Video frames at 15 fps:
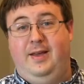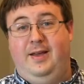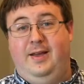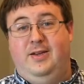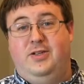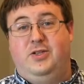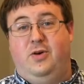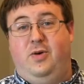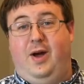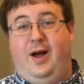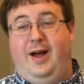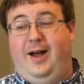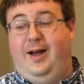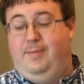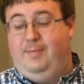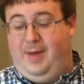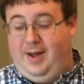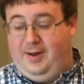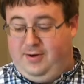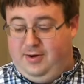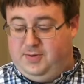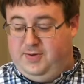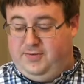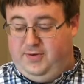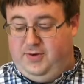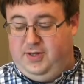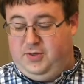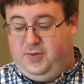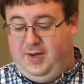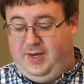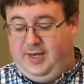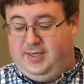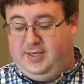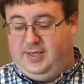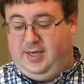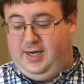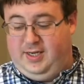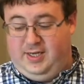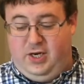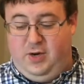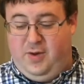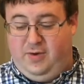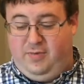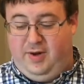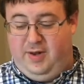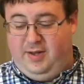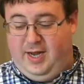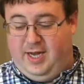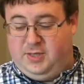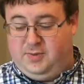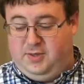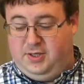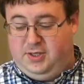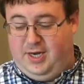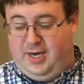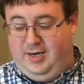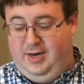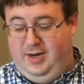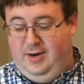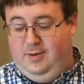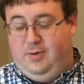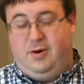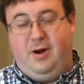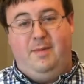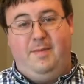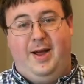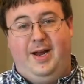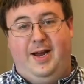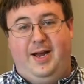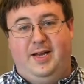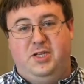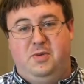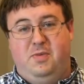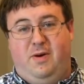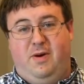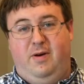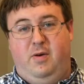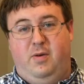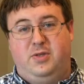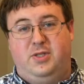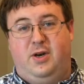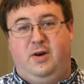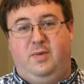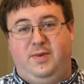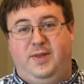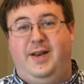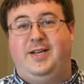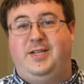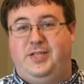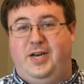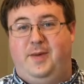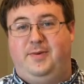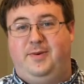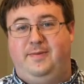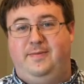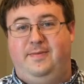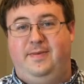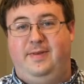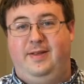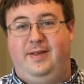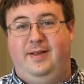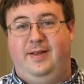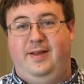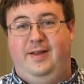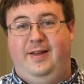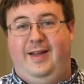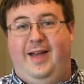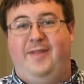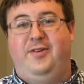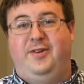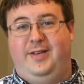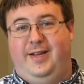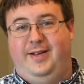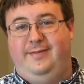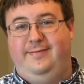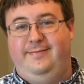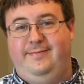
So uh, my encouragement for you this week is to continue on reading the Gospel of John. We'll come back again tomorrow and we'll start with the next chapter. Have a good day.